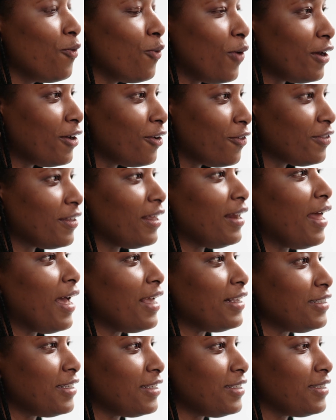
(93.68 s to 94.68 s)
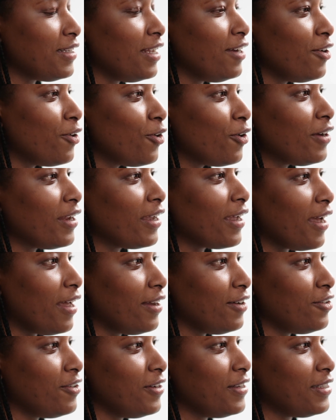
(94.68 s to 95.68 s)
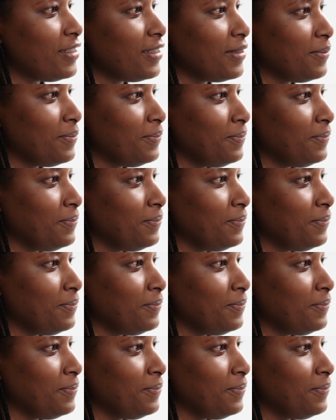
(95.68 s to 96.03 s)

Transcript: One of the largest in Nordic countries.